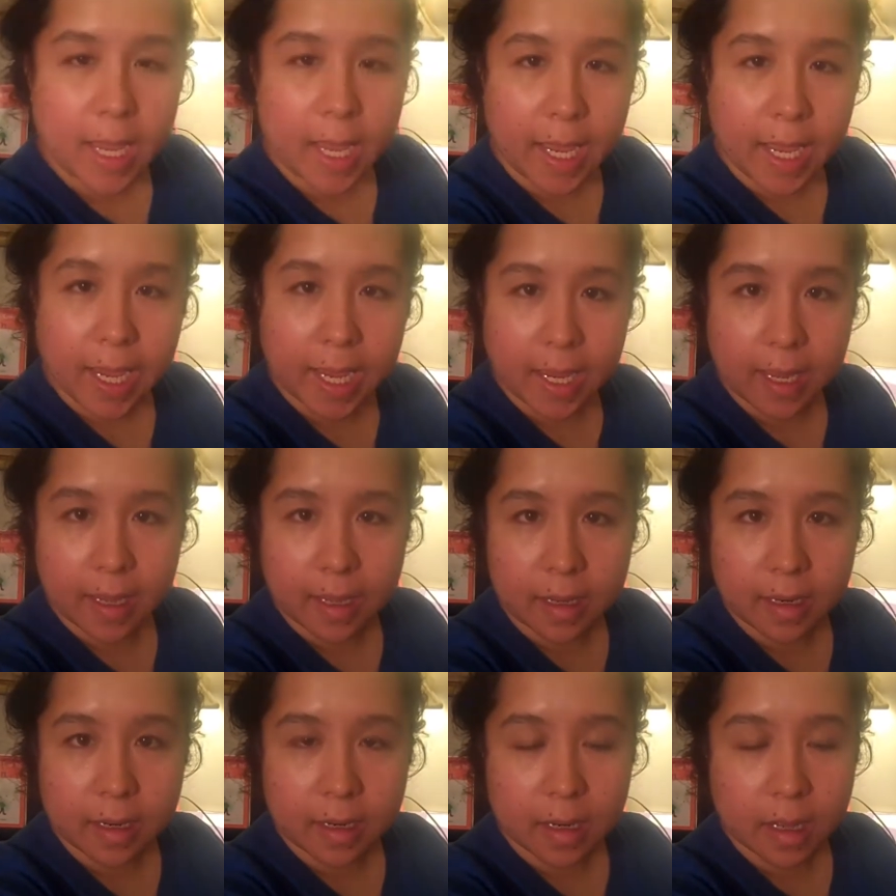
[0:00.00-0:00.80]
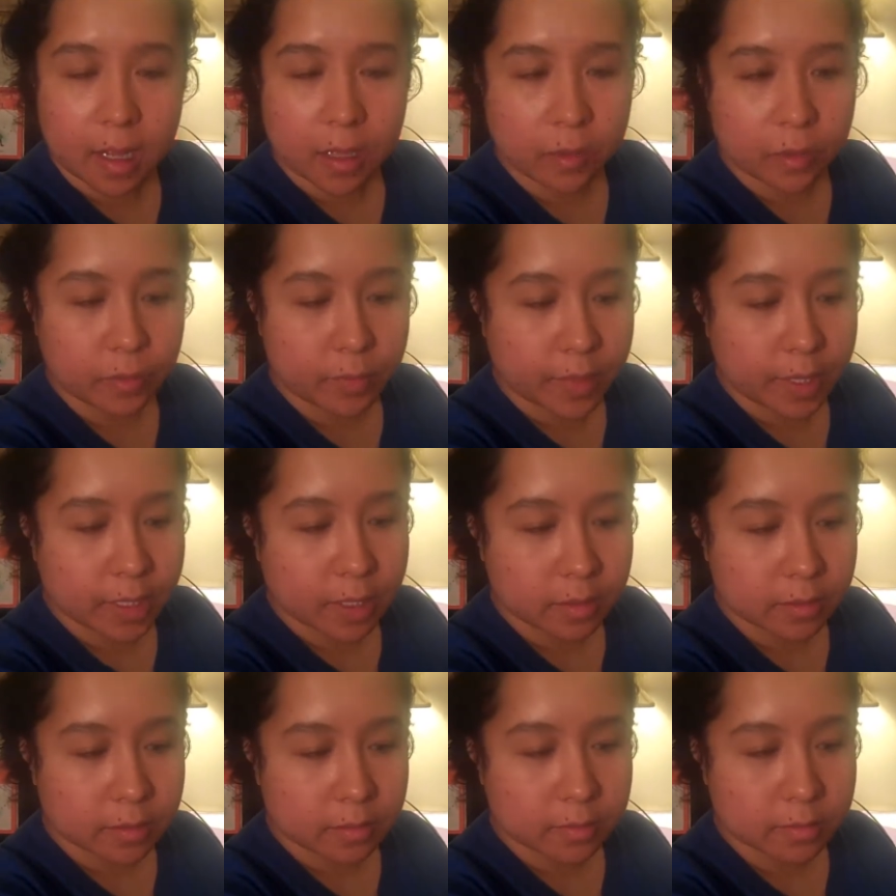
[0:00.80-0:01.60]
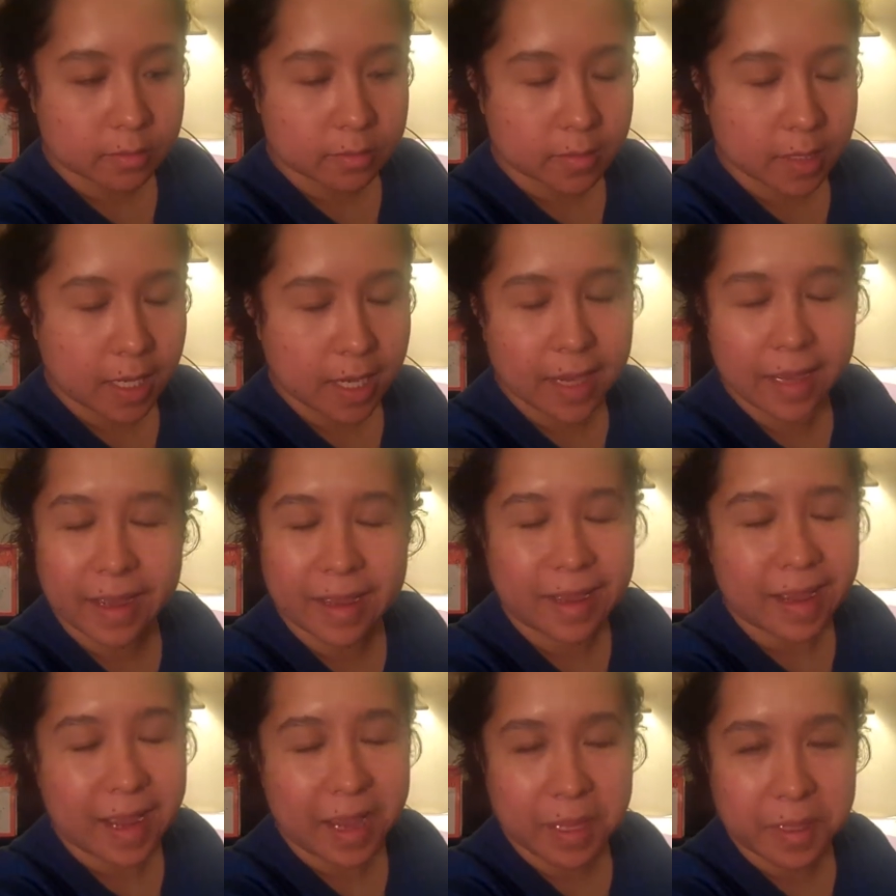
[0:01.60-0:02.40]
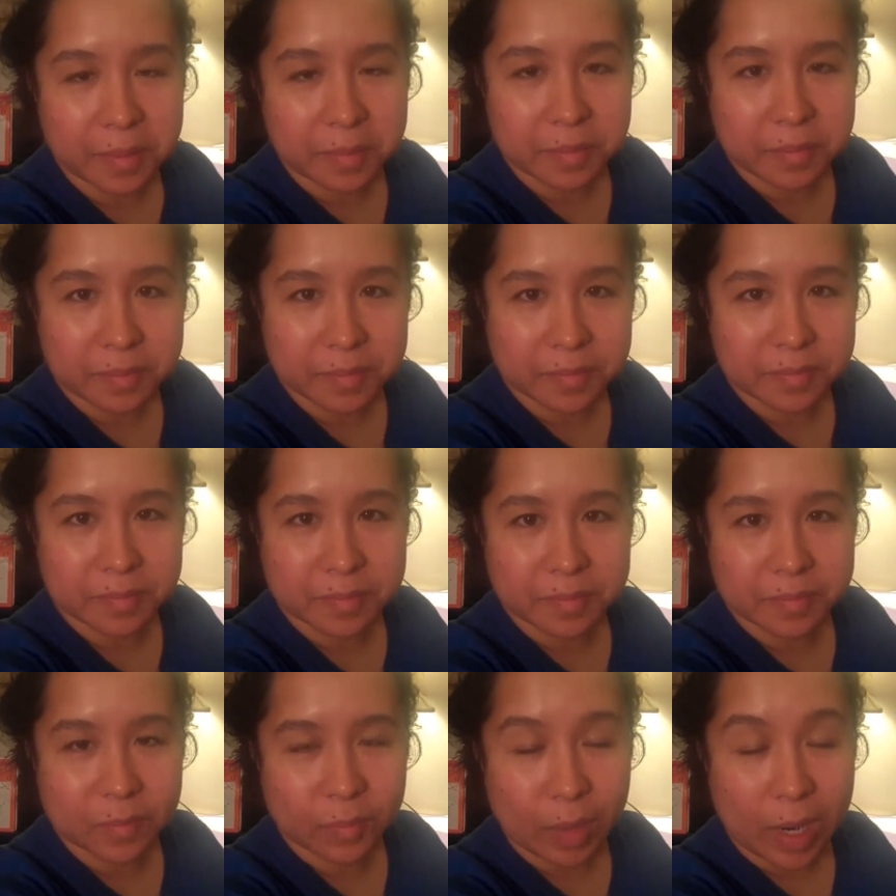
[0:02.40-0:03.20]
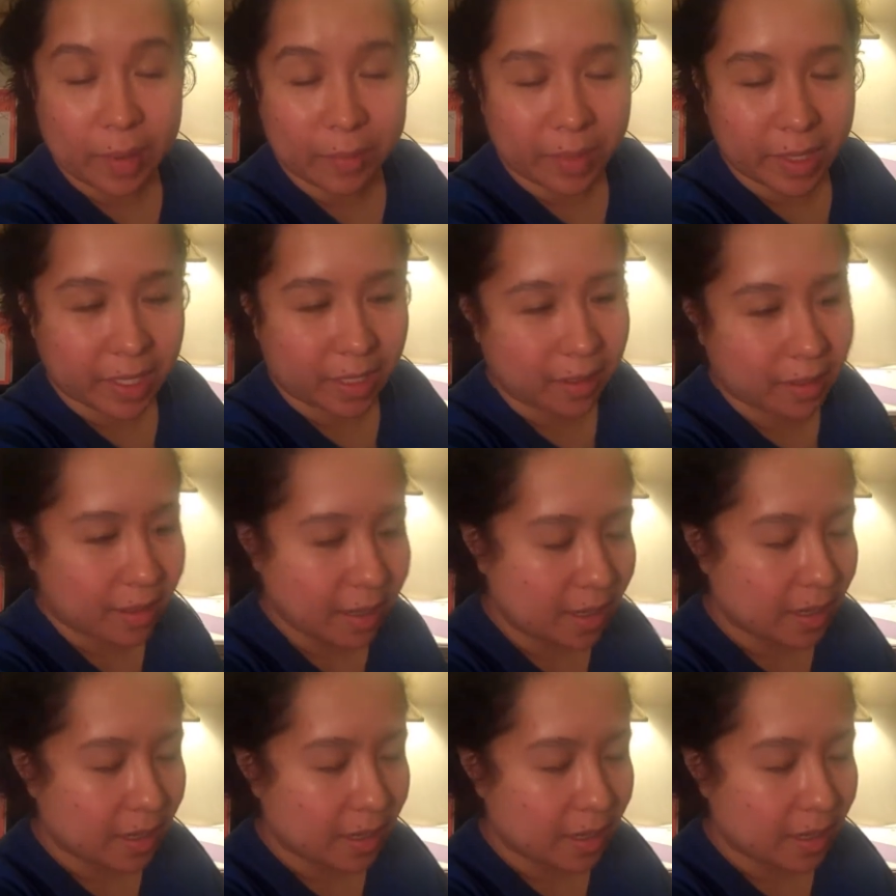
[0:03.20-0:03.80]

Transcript: and I'll do my, I am rambling.